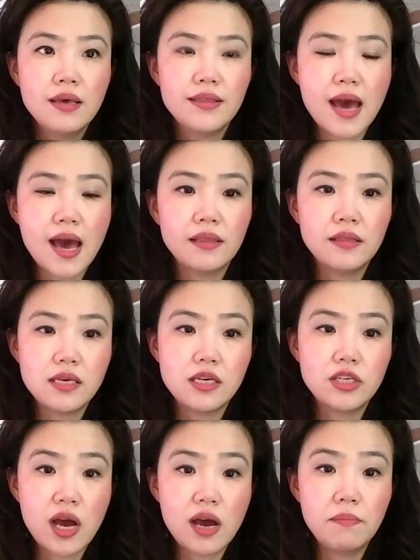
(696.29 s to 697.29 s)
then the
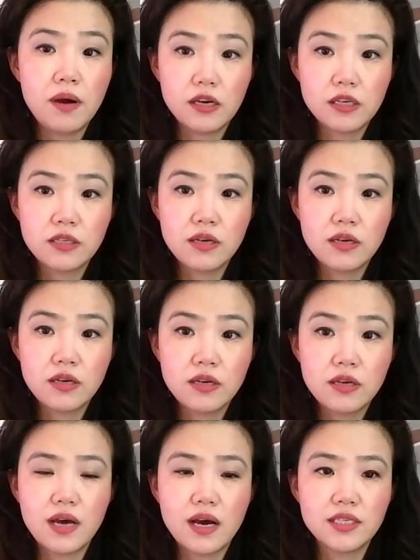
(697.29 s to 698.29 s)
chatbot itself
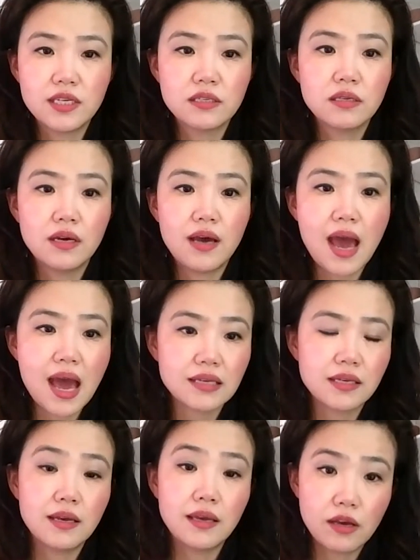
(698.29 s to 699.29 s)
is not just an
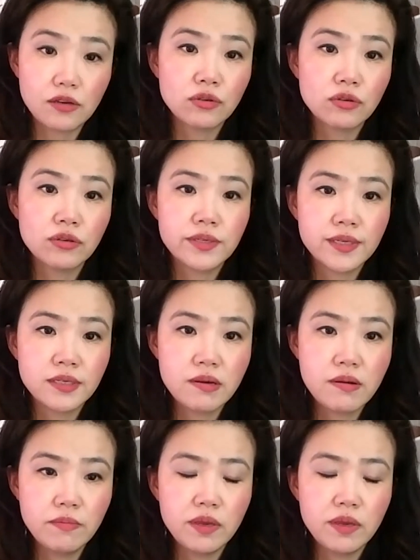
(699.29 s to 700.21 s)
ask and answer system.